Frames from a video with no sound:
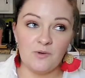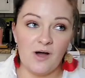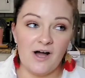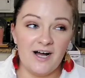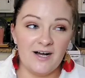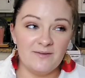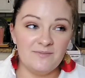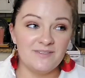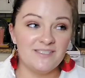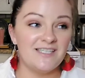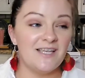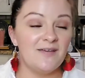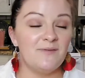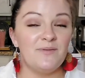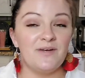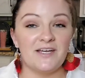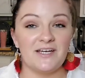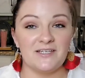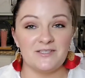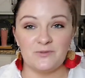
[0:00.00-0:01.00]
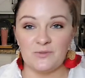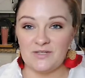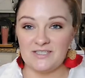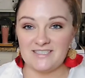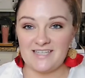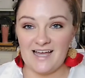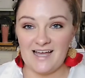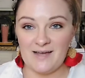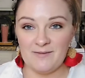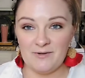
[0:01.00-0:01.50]
swabs because one
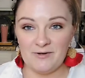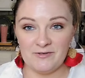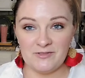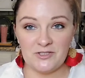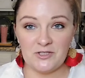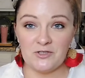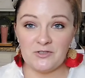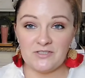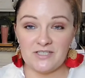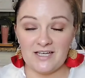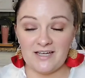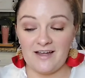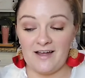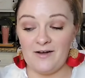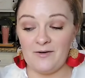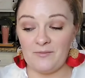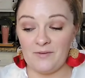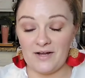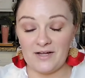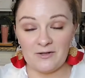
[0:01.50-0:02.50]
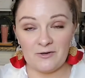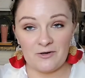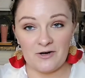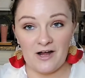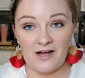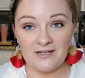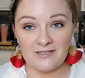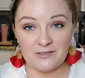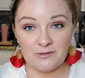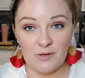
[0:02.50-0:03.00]
time I was using a regular
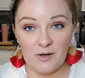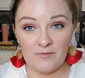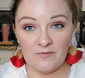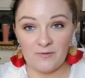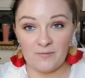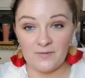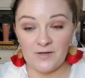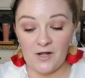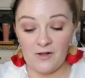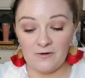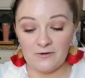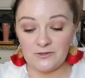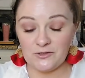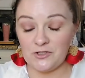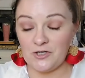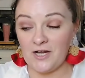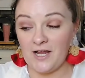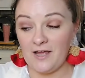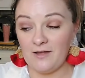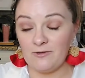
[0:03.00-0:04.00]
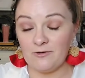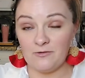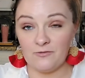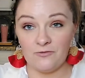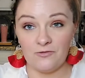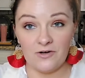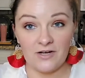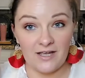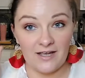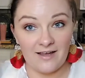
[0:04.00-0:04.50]
cotton swab from Dollar Tree and the
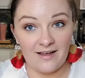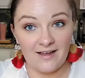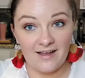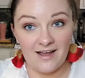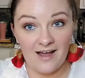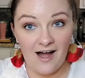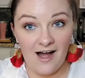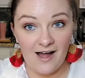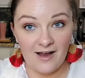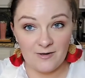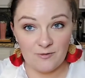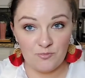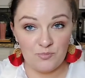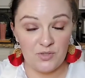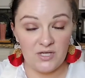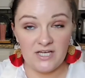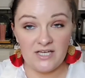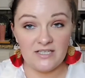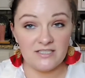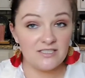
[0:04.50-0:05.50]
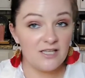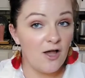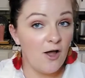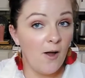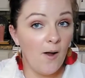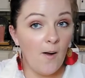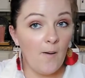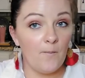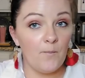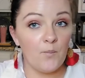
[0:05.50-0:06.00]
freaking cotton piece
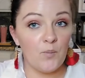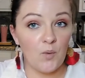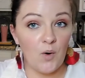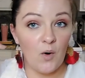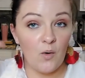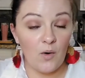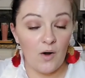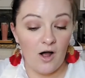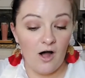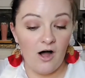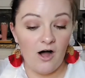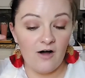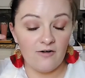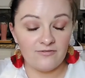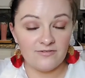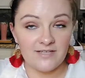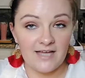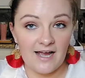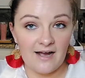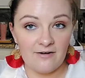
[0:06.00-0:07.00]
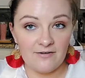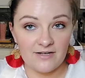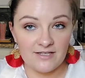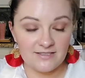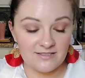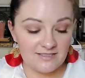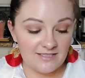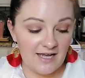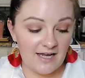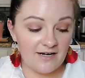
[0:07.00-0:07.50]
broke off down
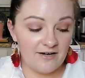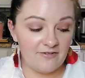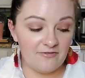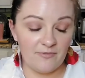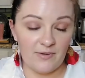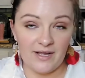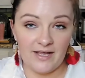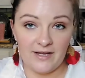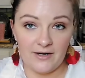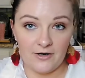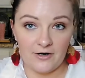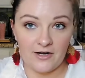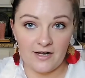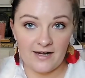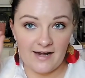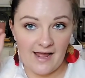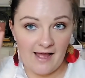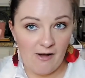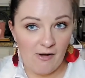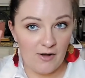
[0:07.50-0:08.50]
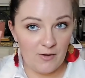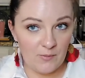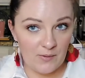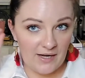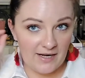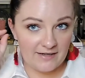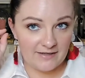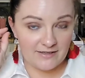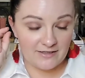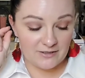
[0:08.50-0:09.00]
inside of my ear canal and
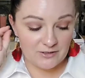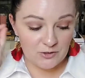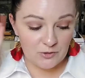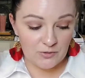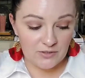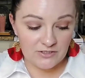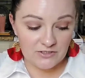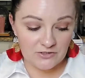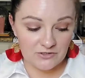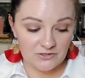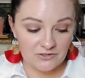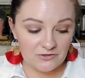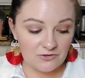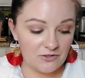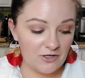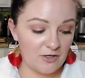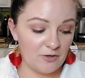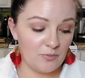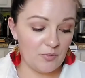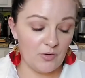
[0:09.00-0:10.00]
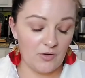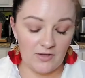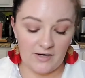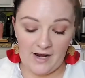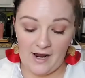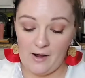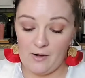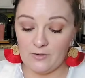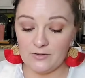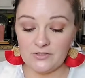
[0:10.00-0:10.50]
we had to get tweezers and try to pull it
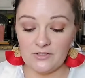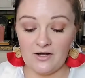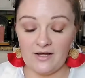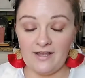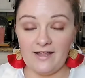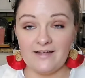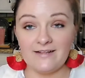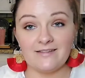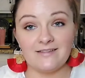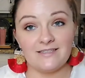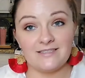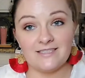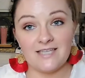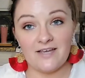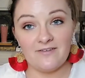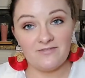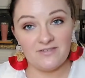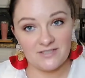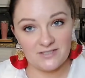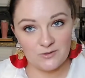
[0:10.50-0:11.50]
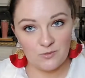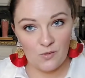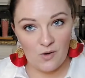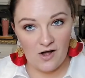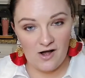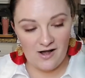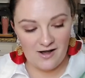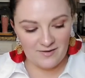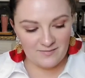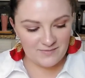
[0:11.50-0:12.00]
out. So I like the safety
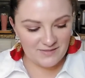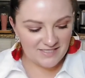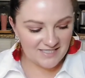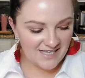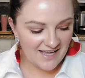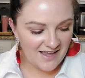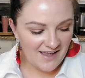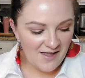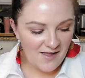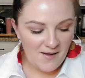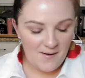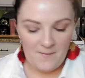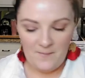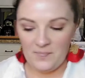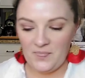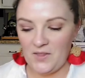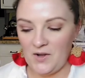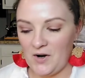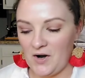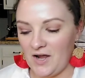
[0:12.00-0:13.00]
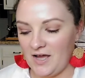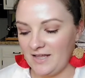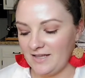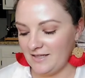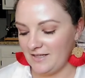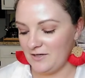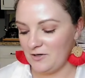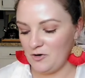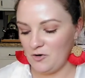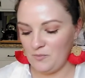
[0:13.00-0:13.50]
swabs they're a
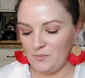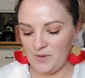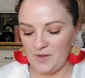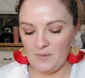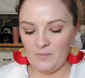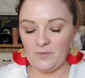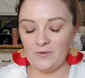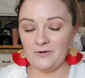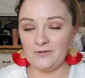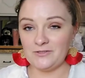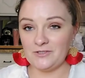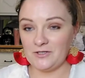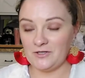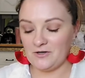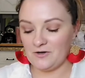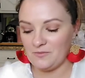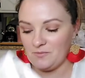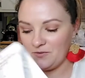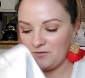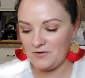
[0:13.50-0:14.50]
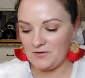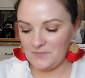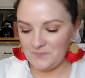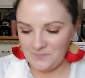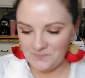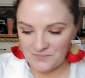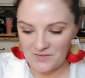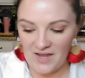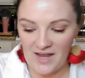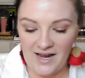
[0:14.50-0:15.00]
little bit more durable,
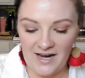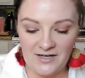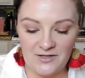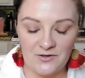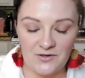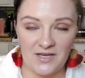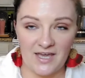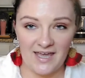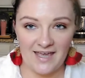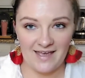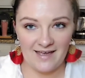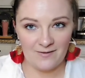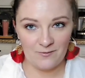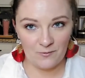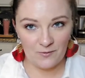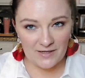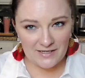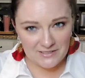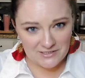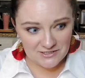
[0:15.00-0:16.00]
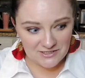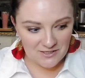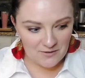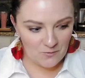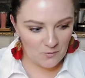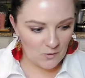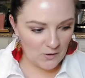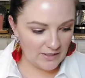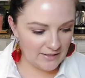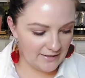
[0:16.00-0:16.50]
and you can't wedge
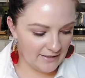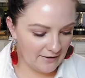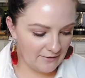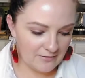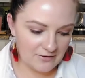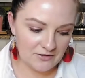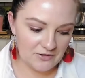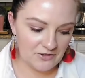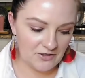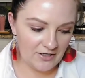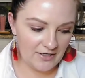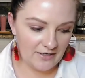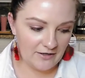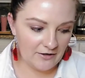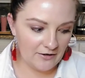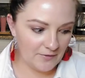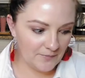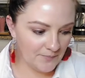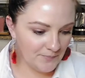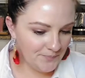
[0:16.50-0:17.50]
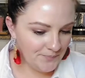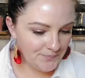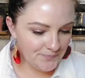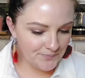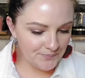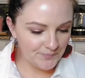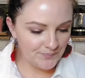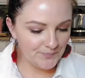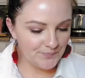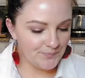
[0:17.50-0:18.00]
them way down in your ear.
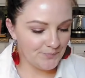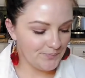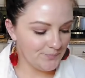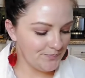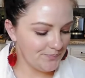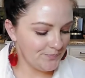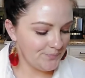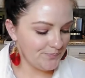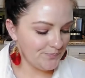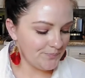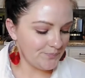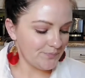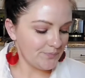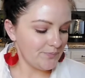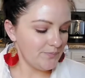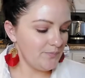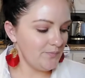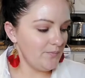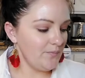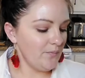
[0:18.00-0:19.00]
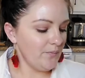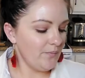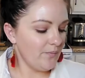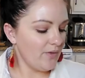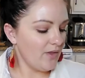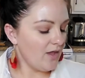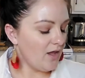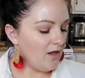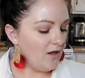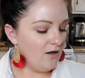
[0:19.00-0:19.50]

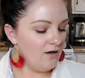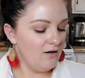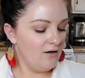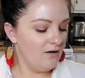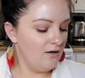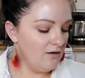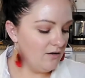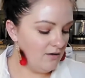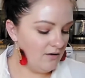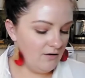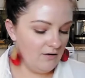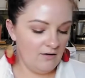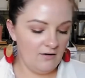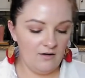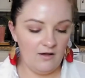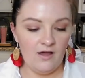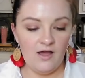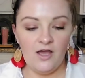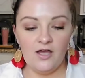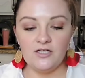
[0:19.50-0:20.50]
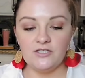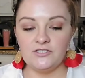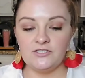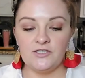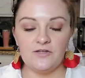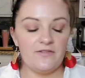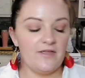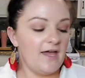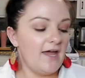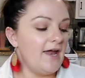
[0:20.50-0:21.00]

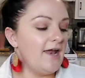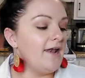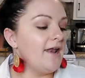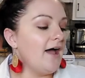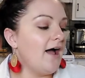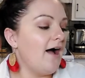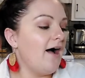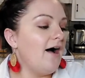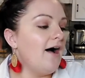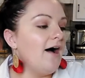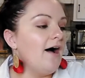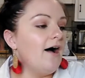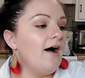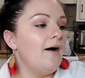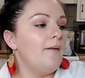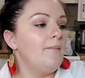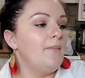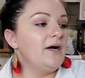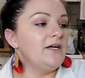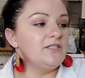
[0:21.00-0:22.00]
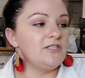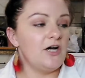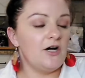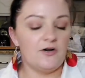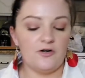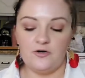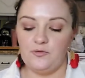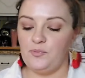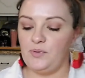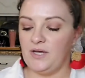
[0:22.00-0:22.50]
So then uh, my
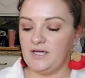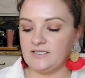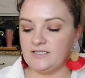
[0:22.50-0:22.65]
daughter